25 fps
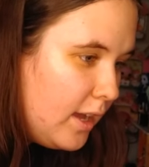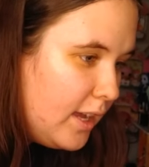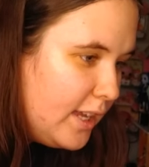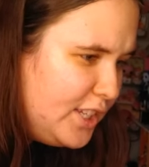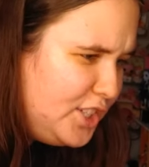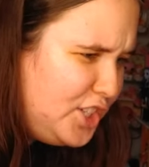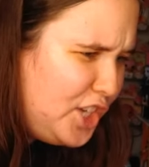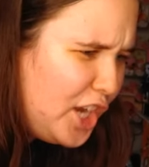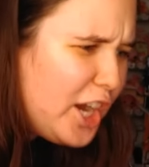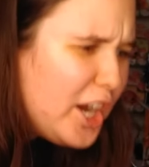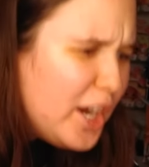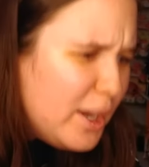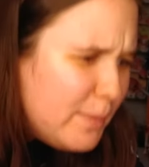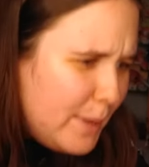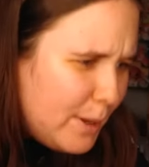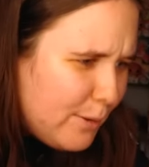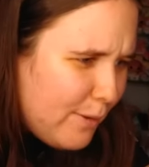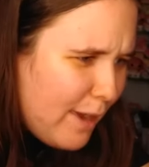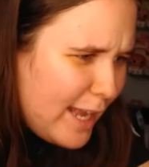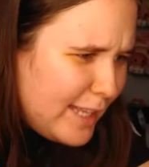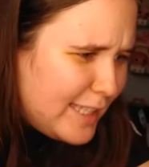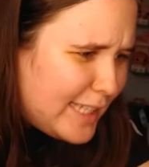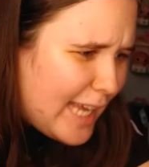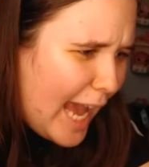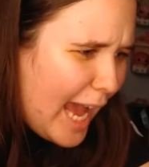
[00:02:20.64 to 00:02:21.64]
Jeremy
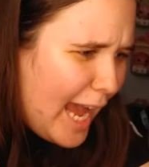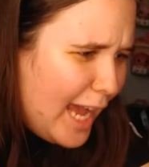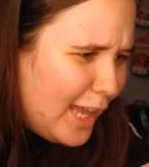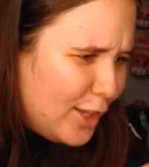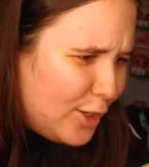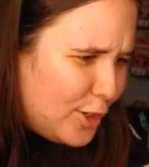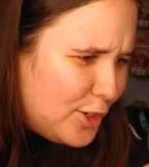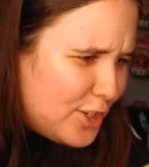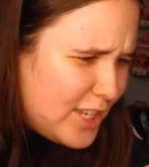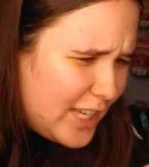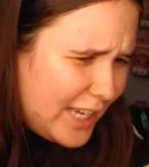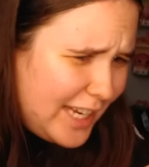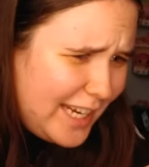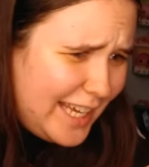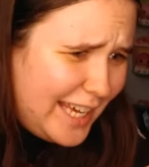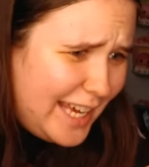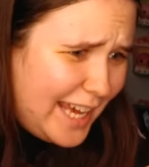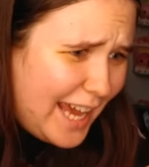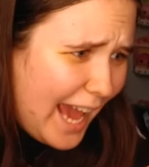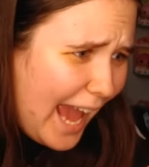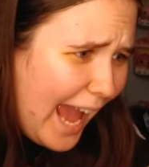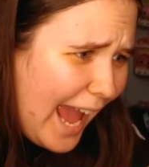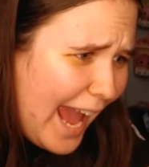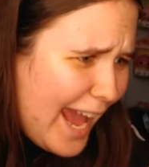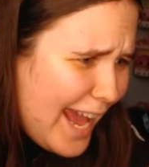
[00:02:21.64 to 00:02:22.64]
Ray Taylor's
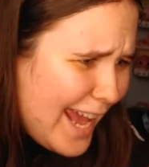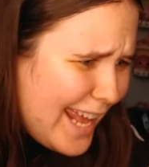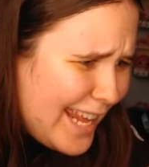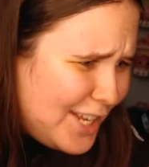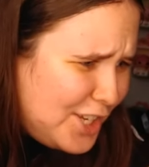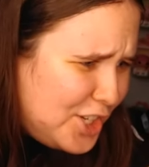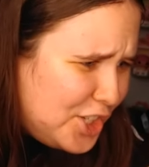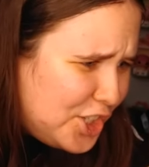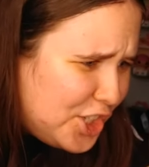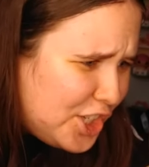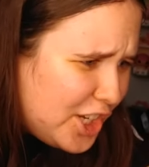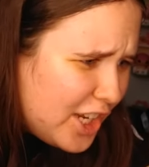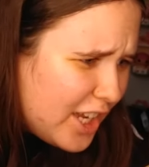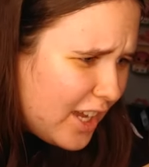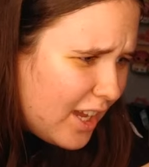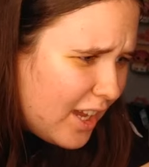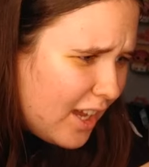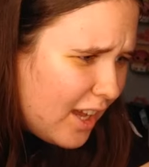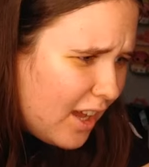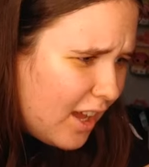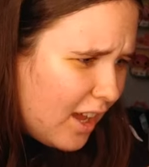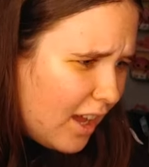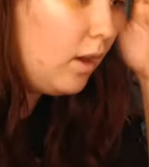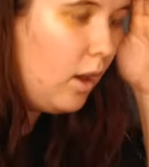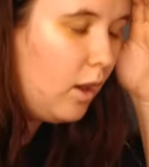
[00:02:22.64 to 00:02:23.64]
engaged?
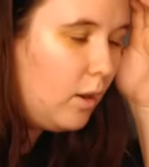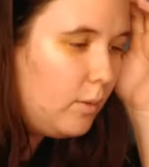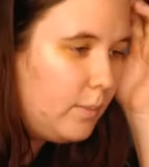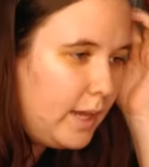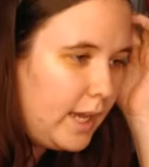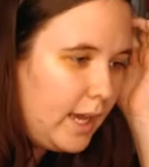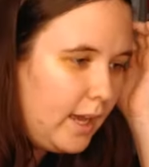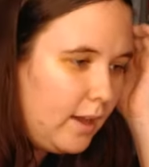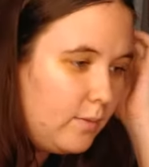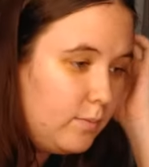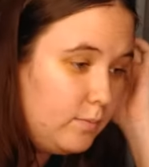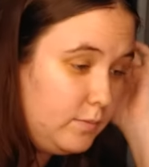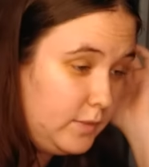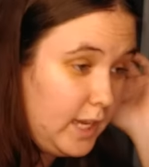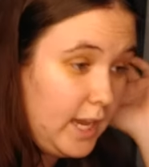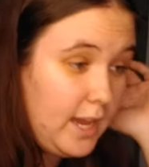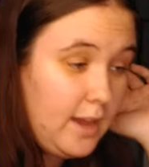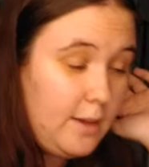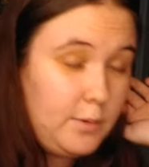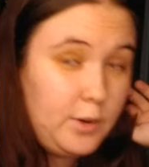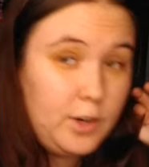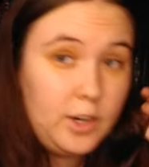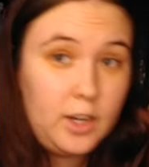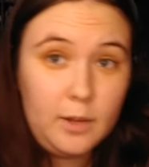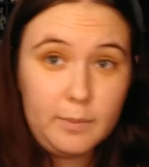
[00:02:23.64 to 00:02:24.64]
Oh my,
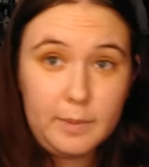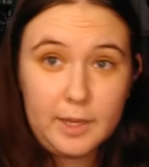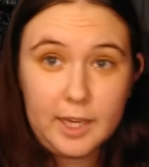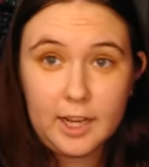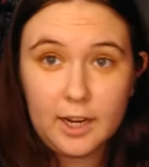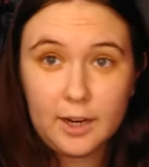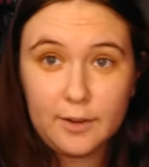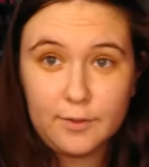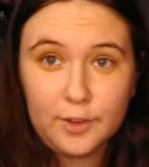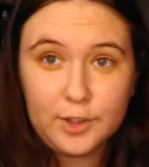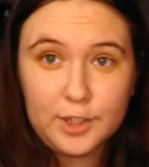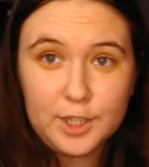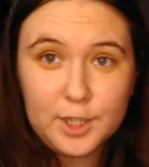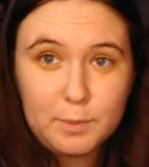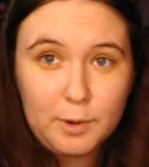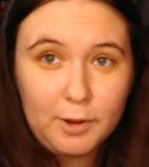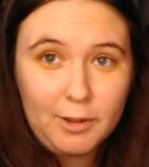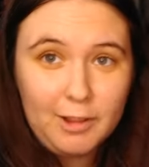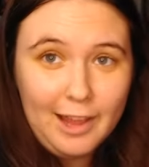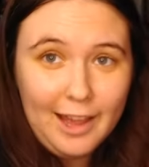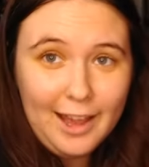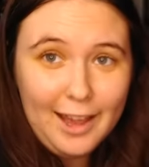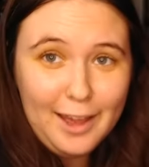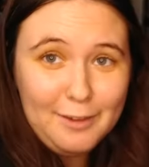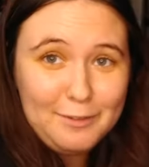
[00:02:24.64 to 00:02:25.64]
damn girl, be careful, he's
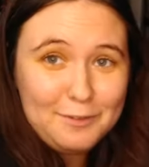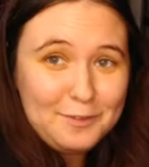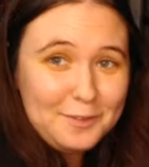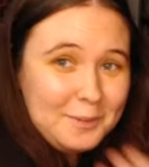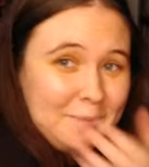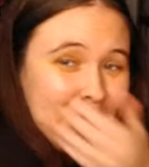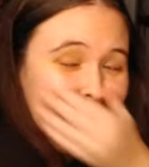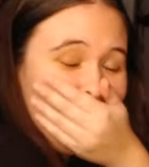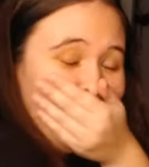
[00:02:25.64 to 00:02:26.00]
pro-life.